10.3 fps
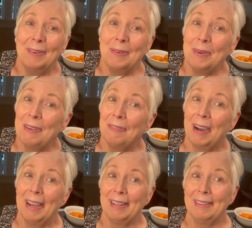we
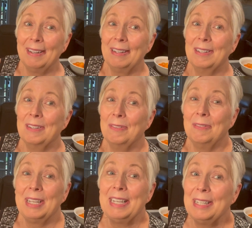find that it's
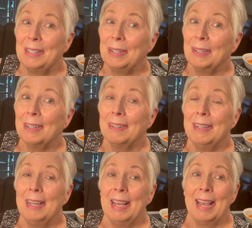
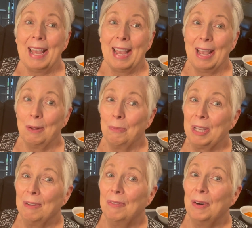easier, and
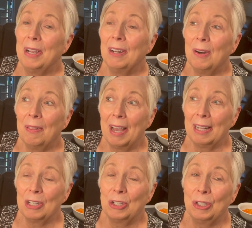we avoid all
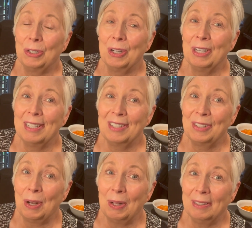that sugar,
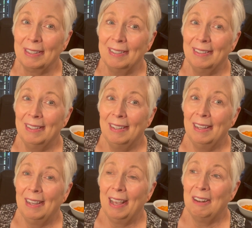salt,
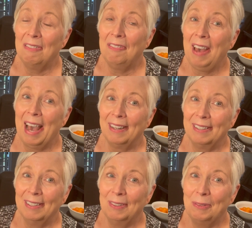and
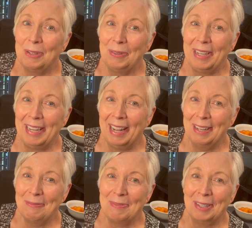fat. When you
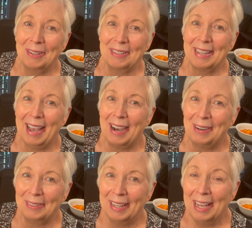eat meals
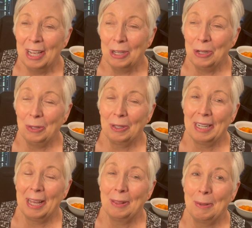out, you're
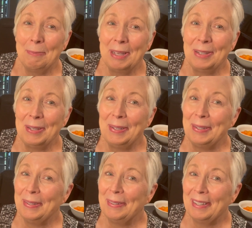looking at that
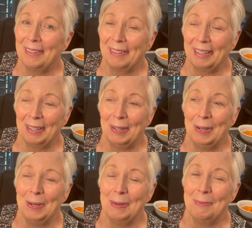menu, and you're thinking,
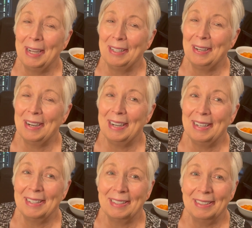oh my
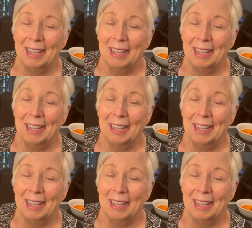gosh.